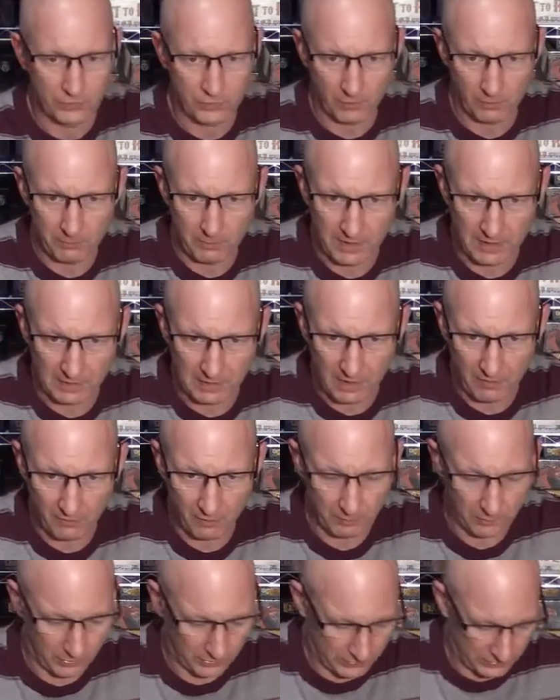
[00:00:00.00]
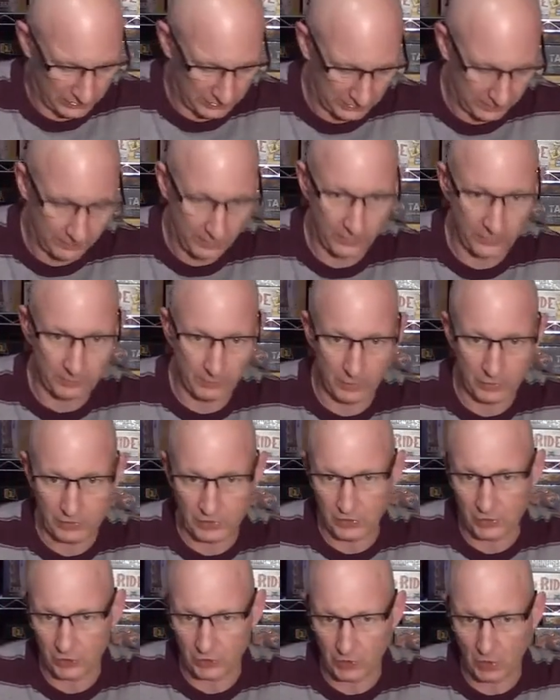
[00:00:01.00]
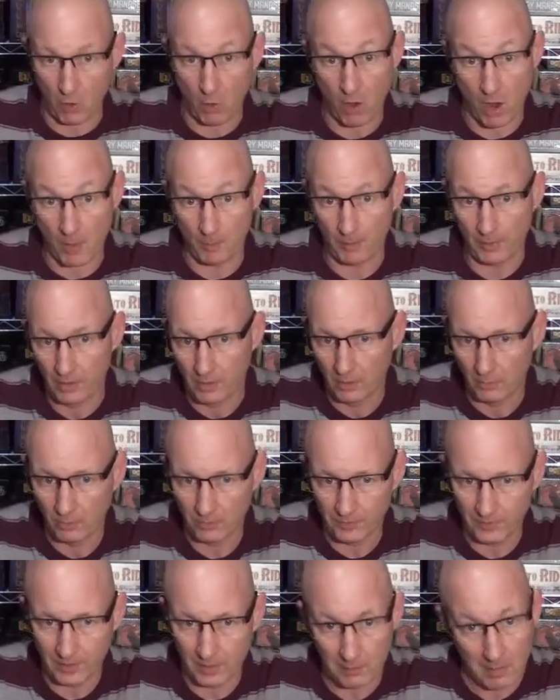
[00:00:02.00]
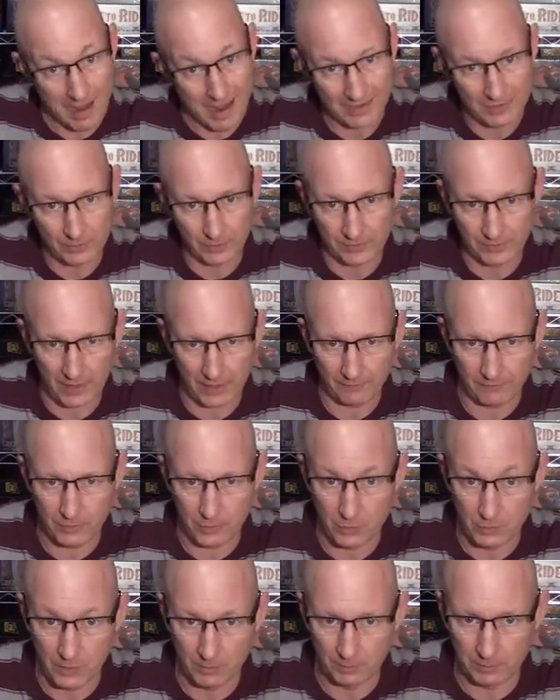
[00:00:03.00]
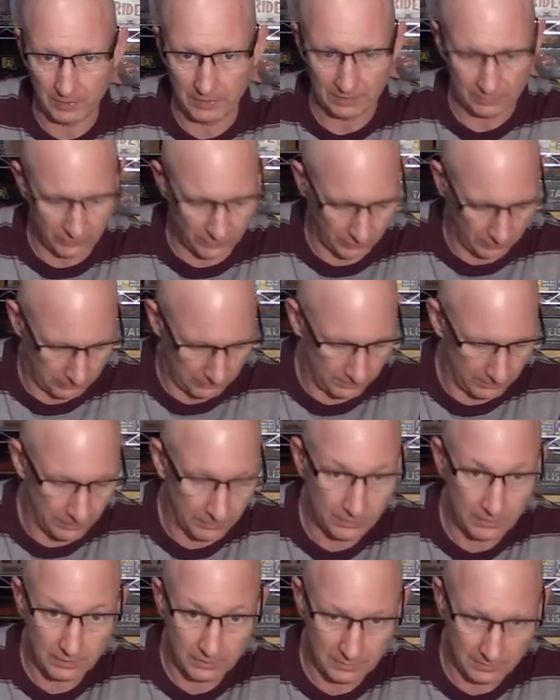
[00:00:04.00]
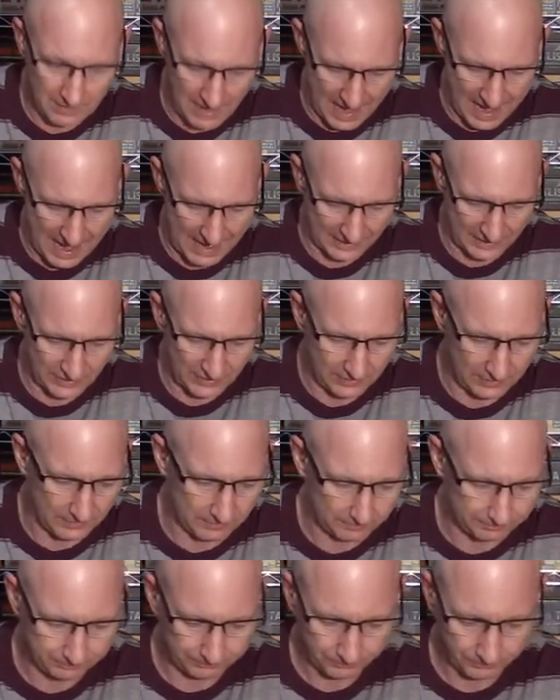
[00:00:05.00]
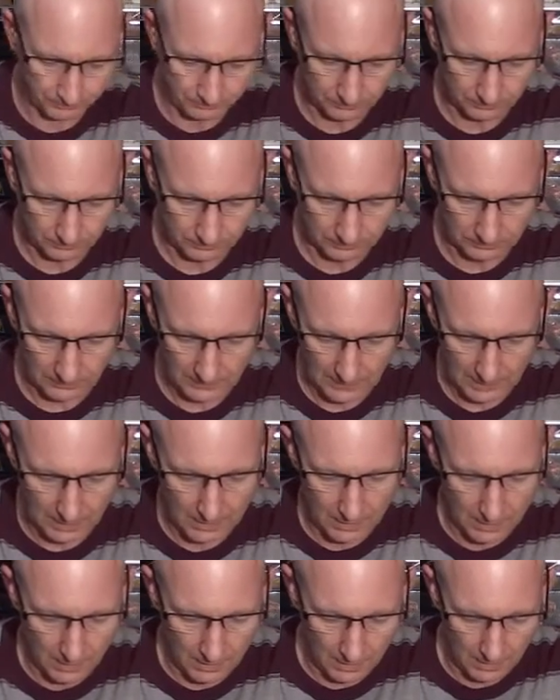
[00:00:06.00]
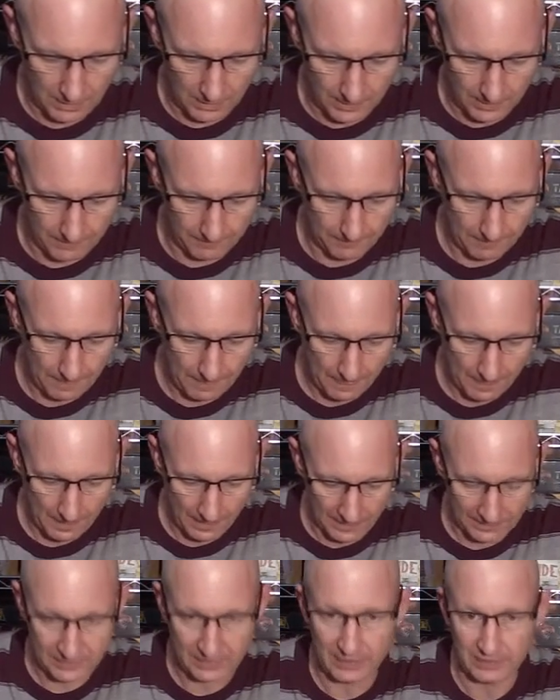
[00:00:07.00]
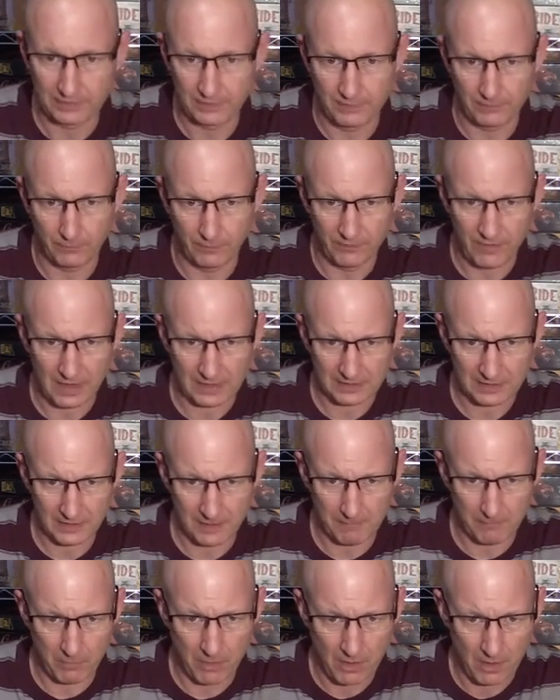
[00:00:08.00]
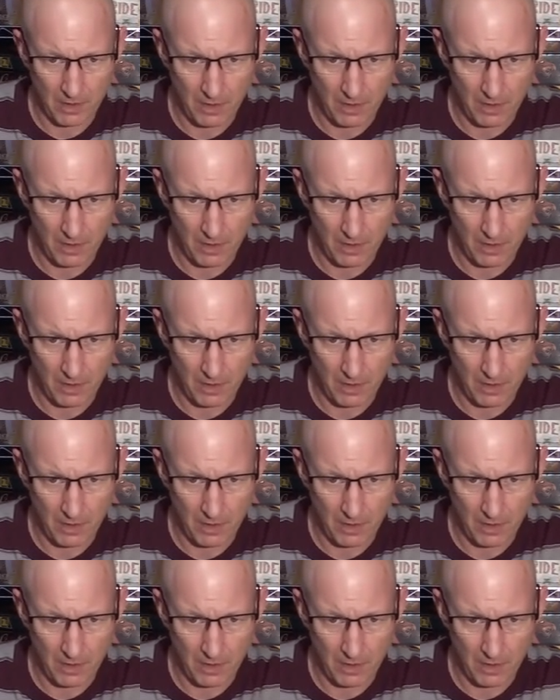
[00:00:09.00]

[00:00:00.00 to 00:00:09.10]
are mid-level merchants. And those merchants show up within the modules after you complete certain tasks. I see we've got some